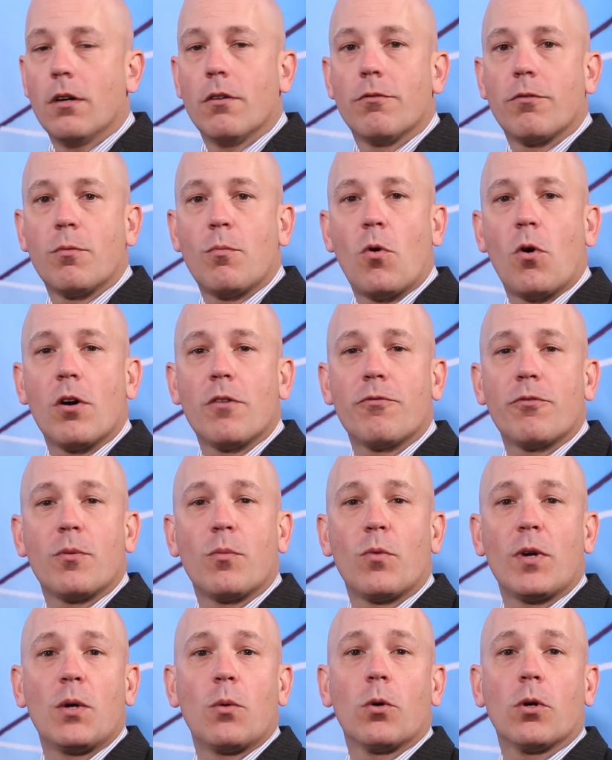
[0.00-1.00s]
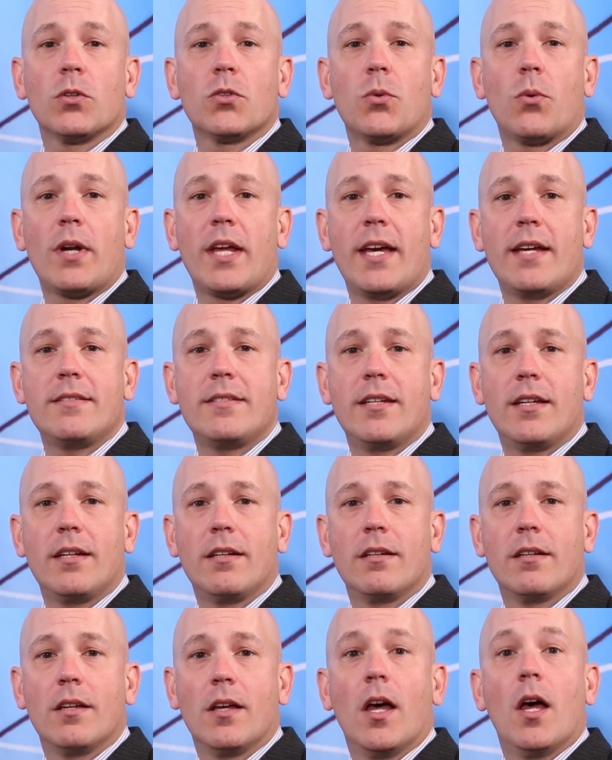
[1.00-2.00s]
For more from REIT World
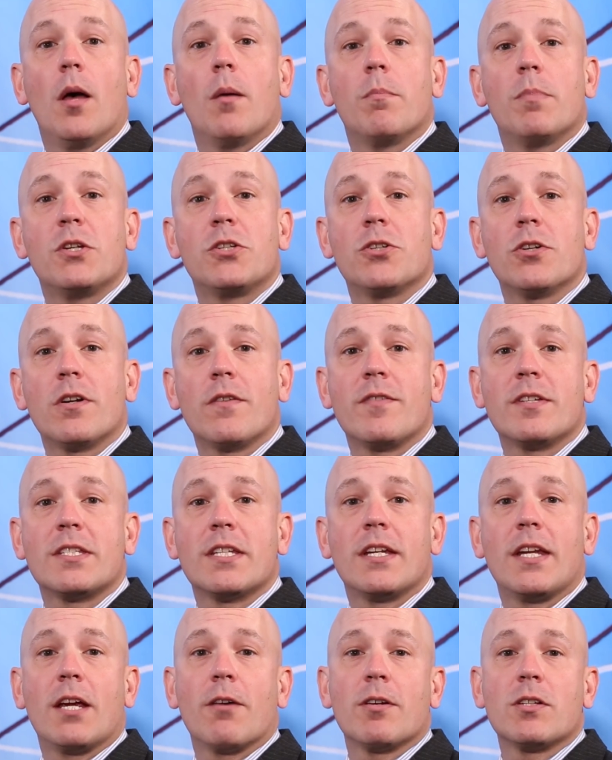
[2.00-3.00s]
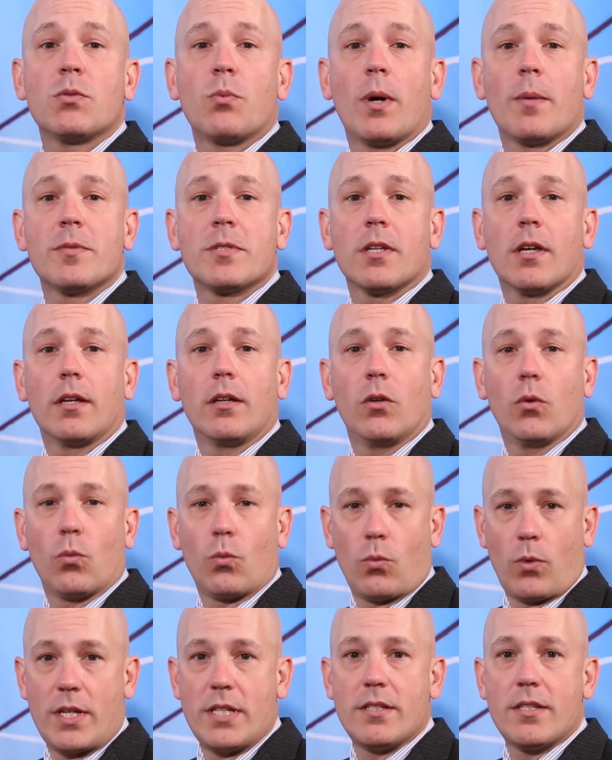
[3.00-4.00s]
2018, be sure to visit Nareit's website,
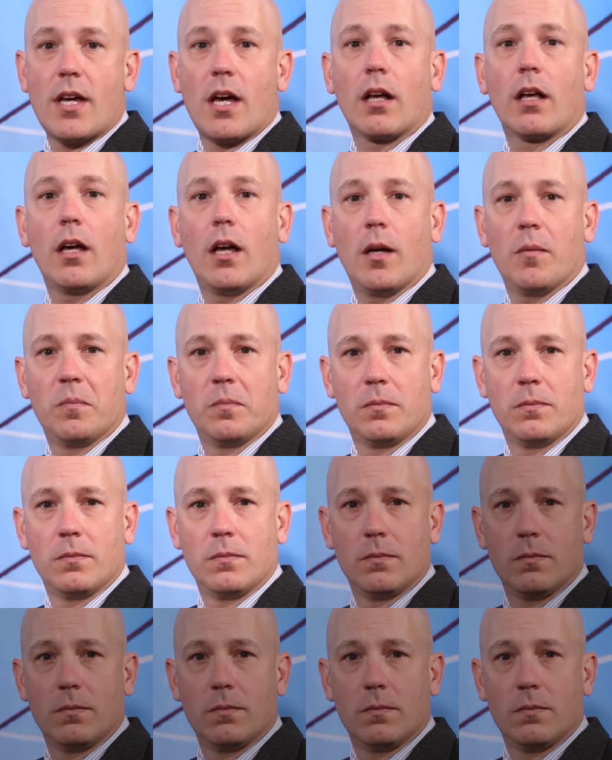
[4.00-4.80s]
REIT.com.